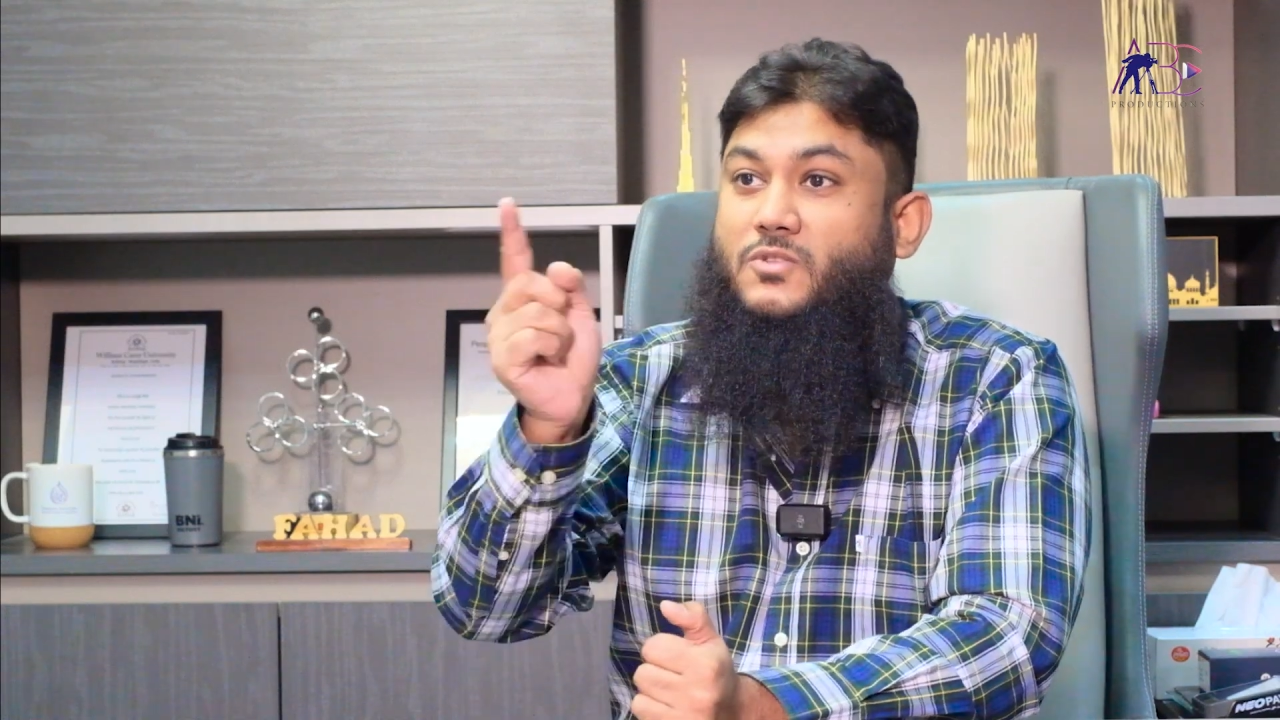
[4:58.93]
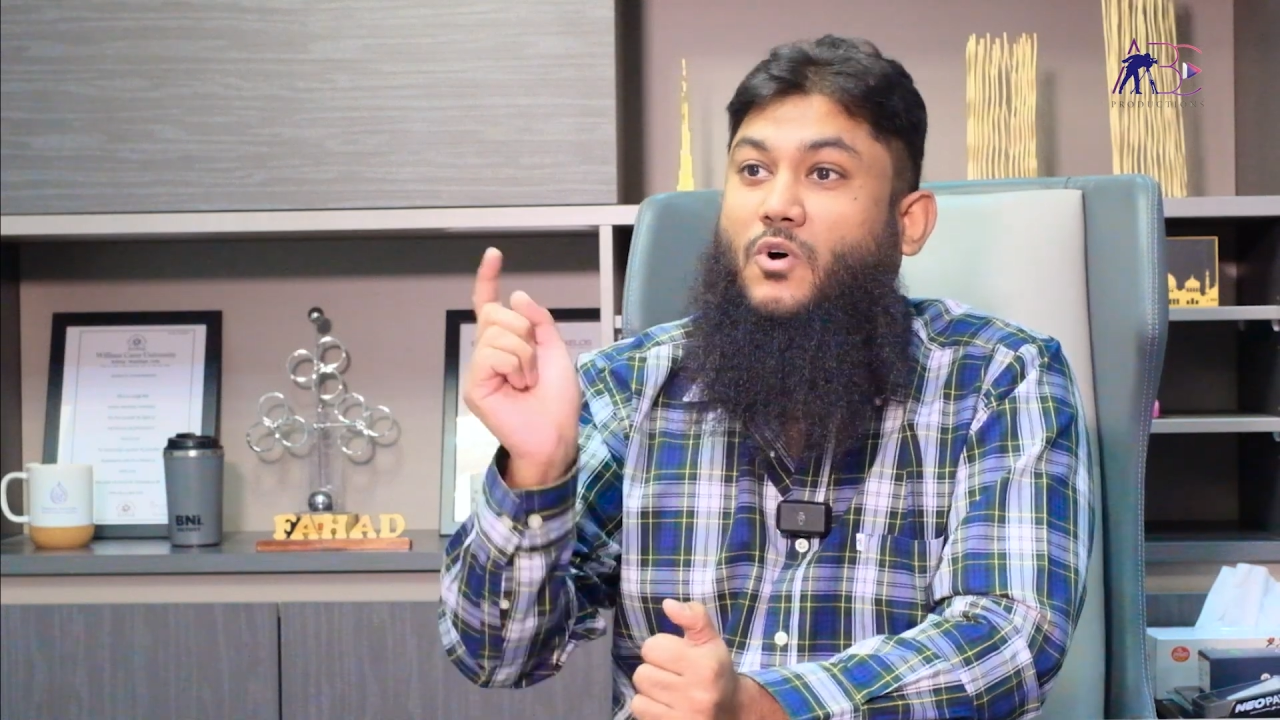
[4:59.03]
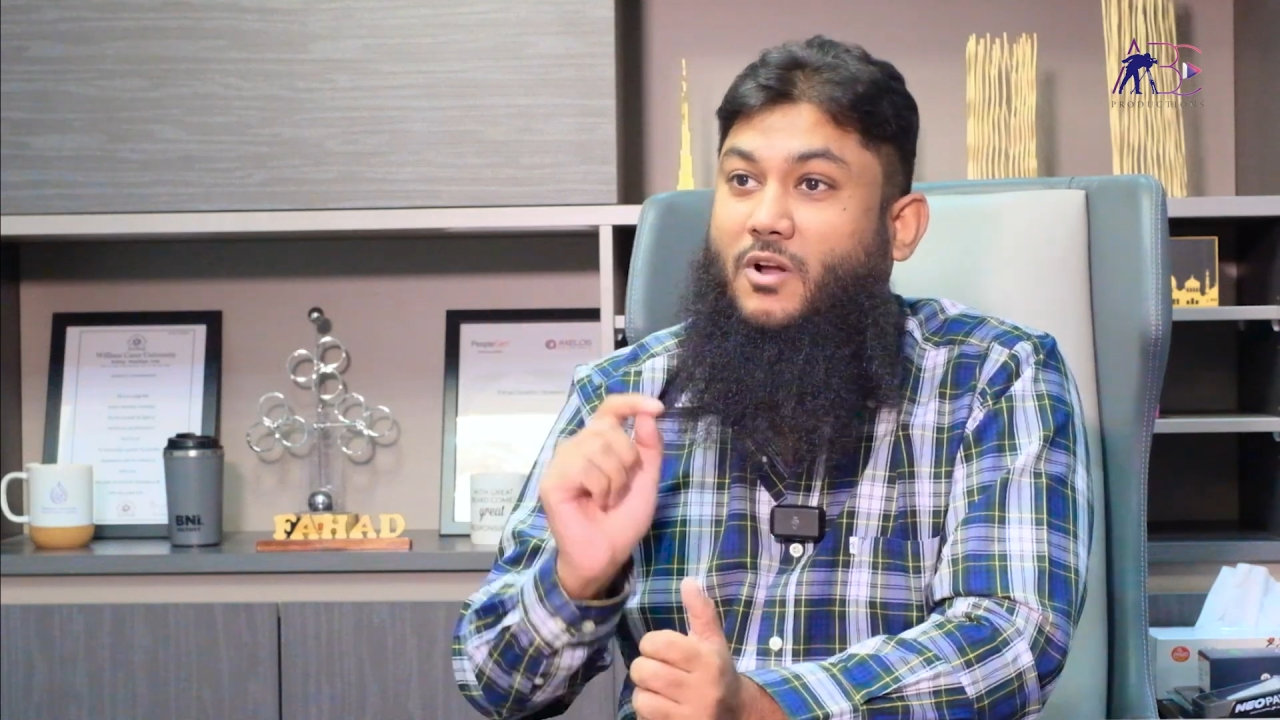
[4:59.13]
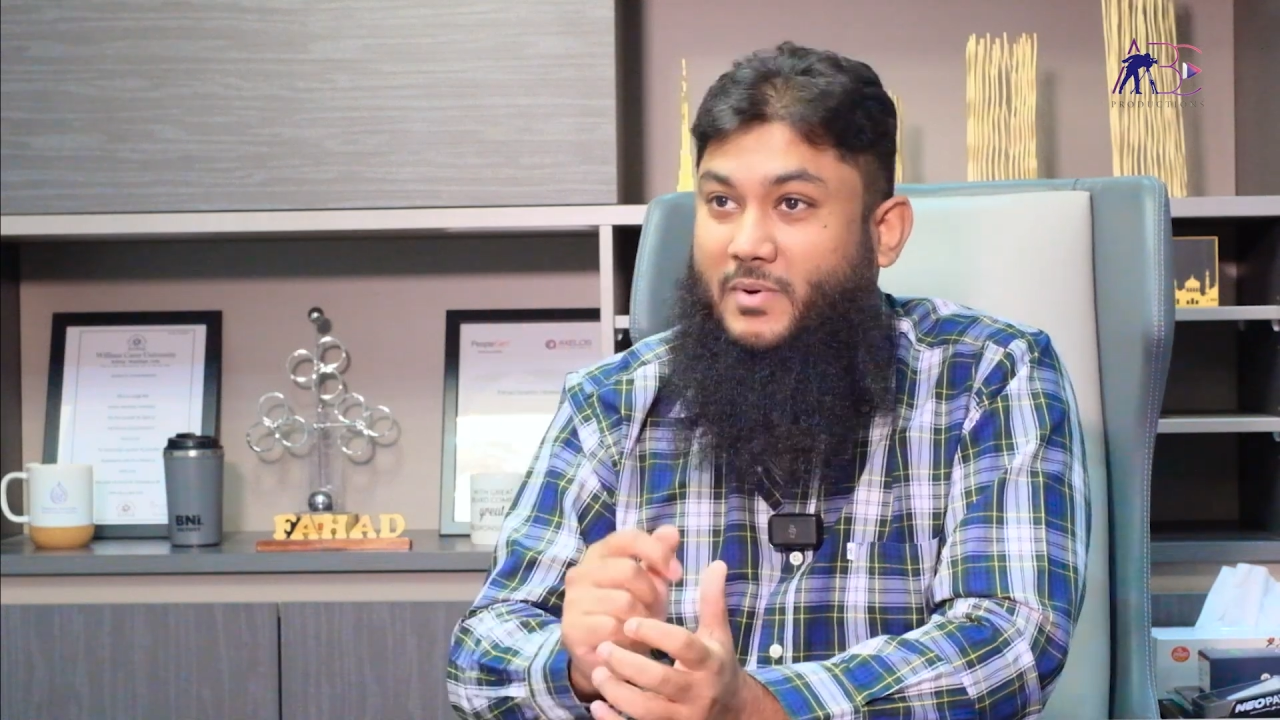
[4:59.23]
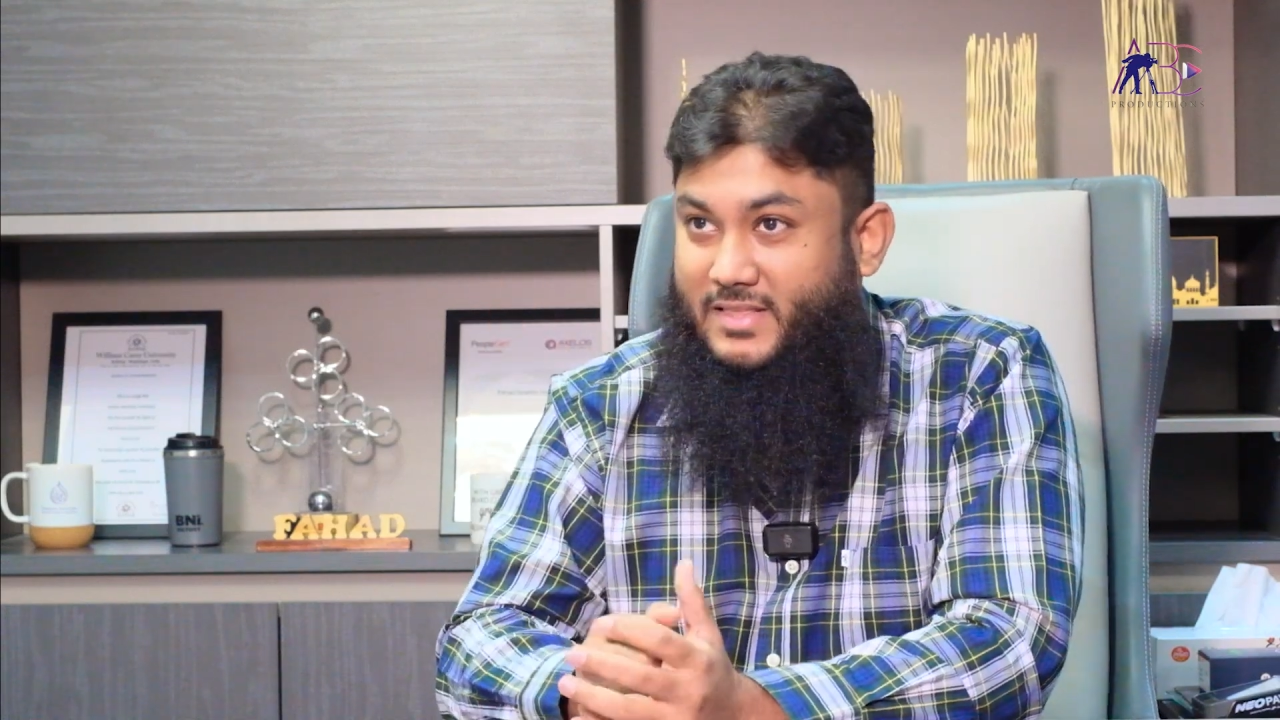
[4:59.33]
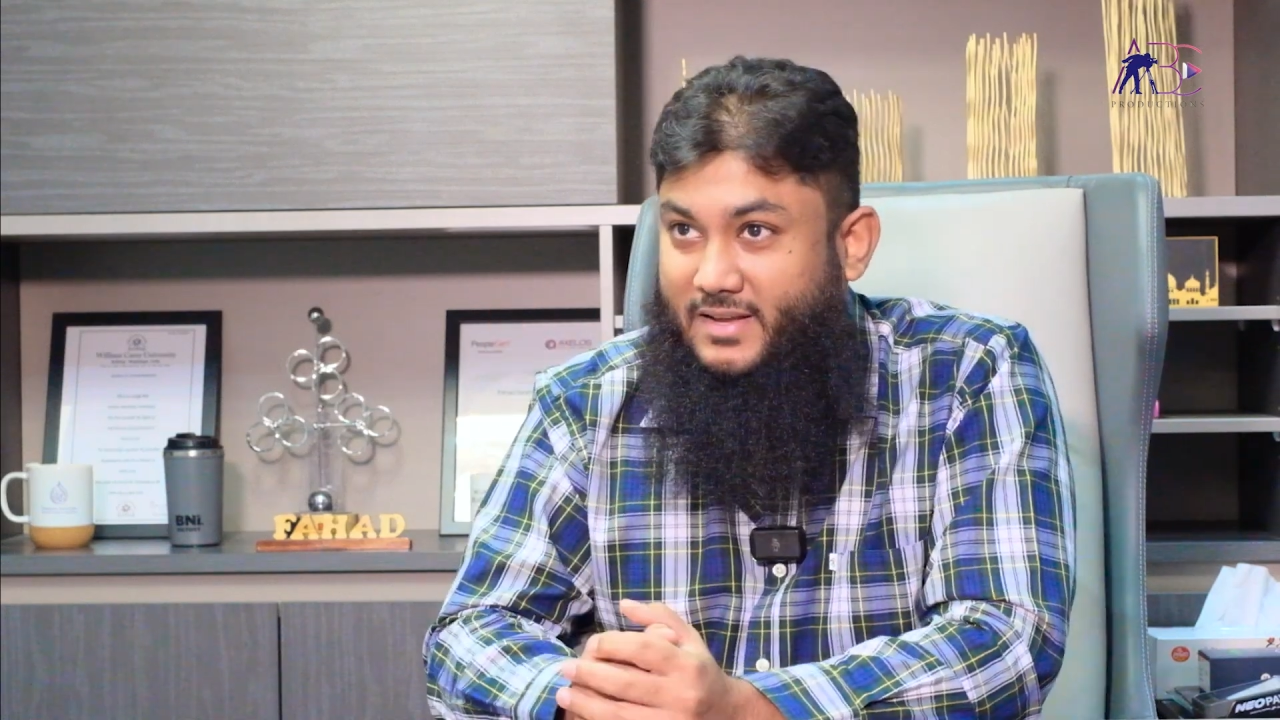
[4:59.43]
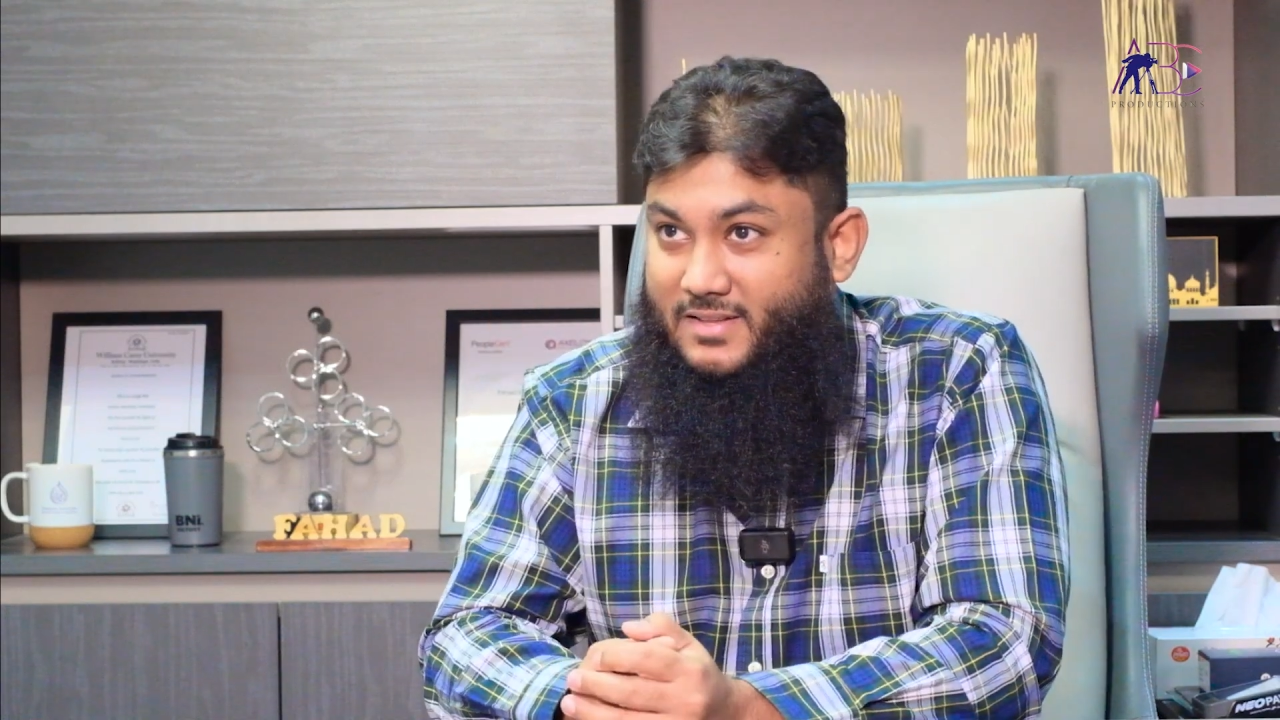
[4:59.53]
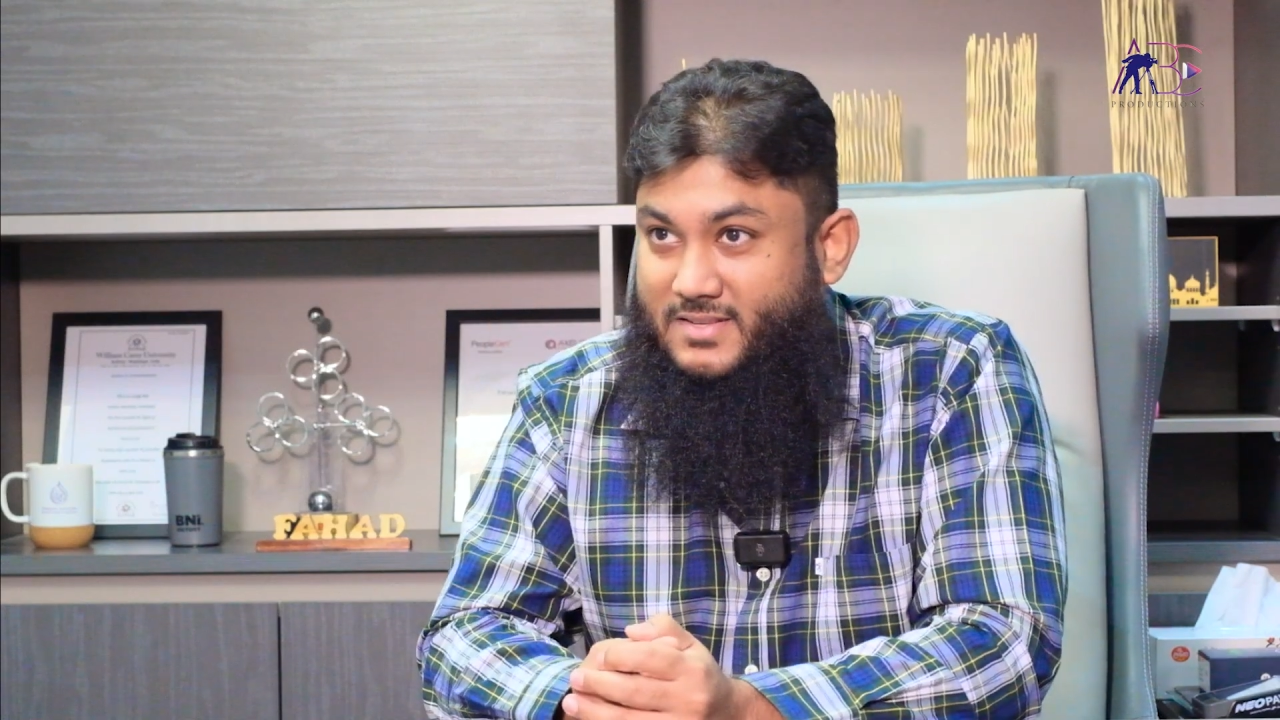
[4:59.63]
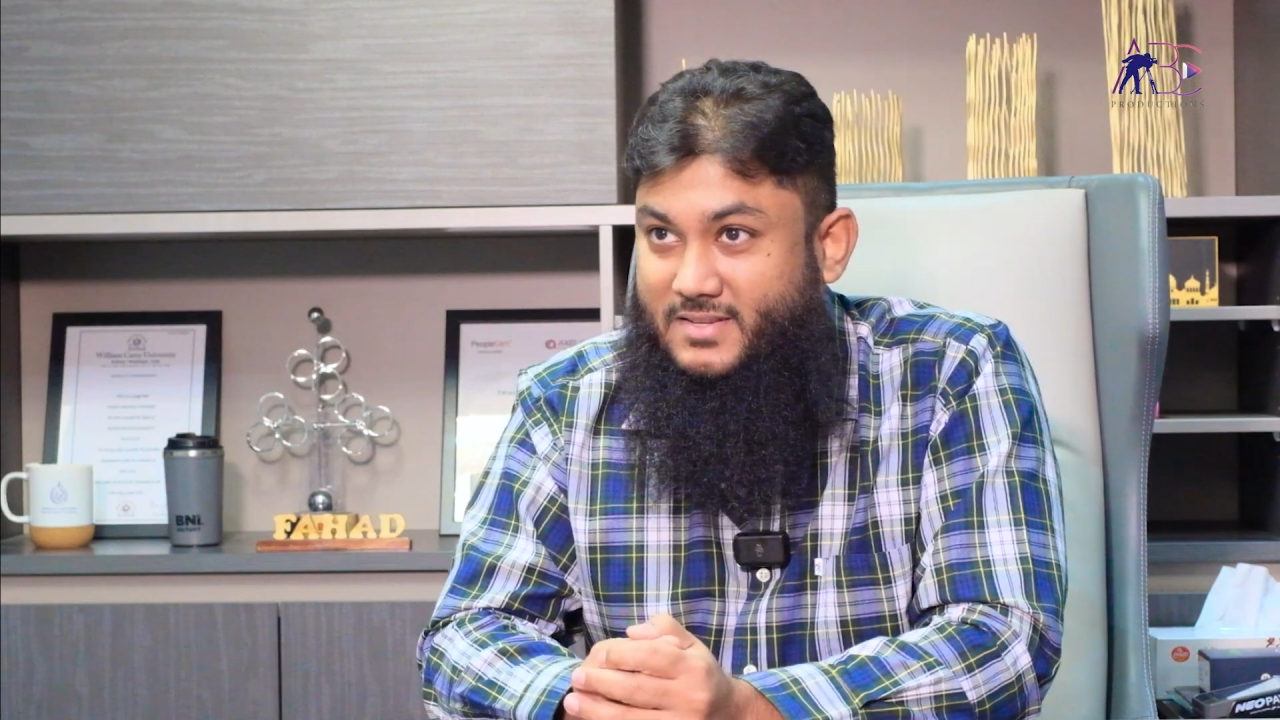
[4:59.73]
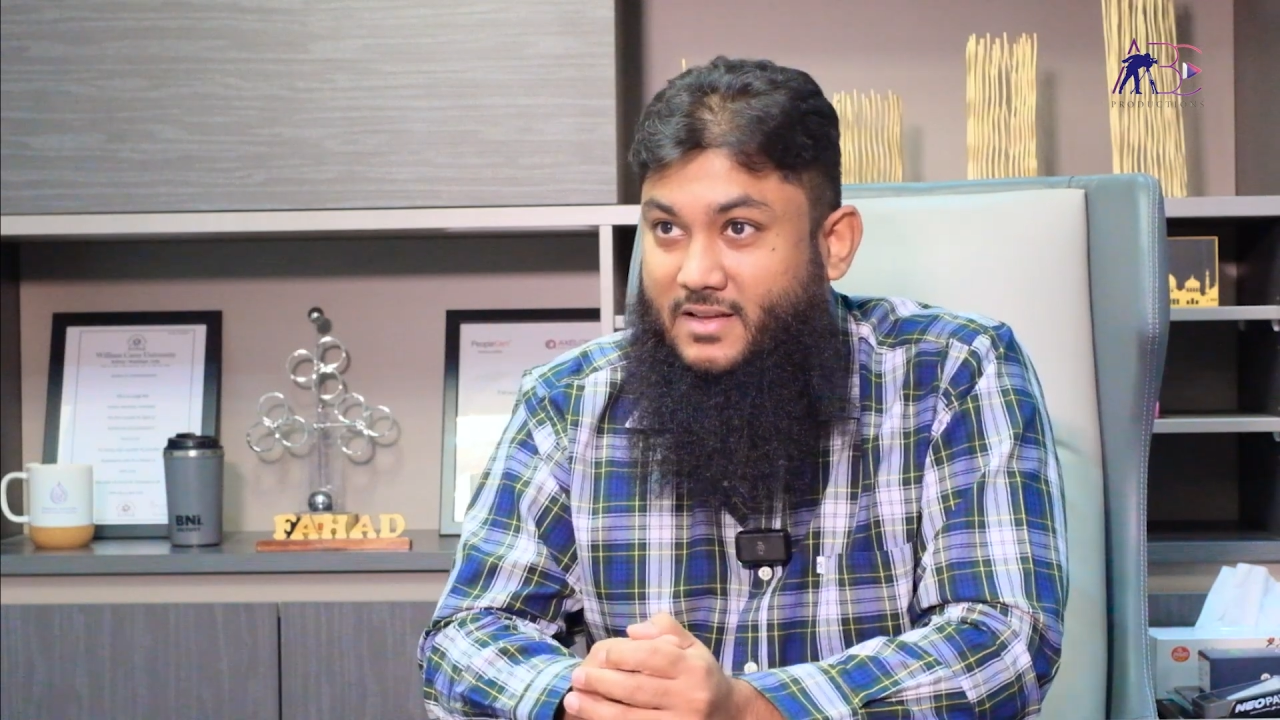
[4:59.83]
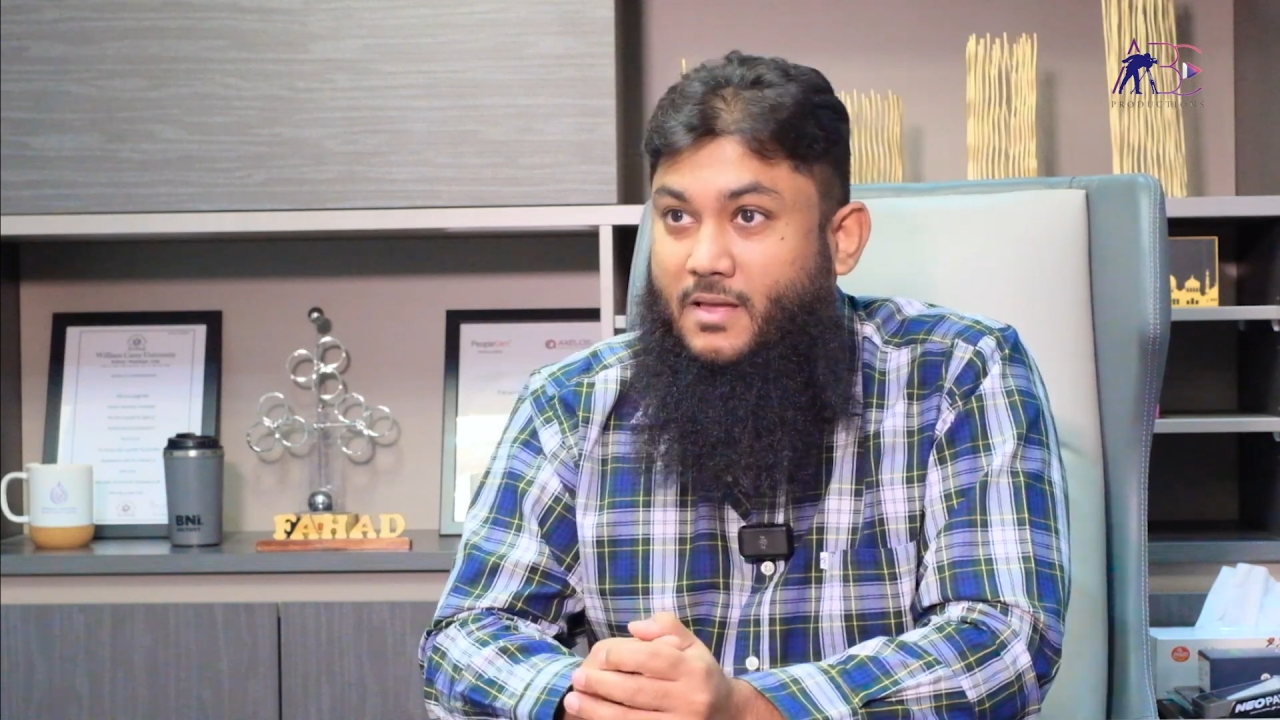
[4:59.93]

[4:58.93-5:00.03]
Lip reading: to all my tenants.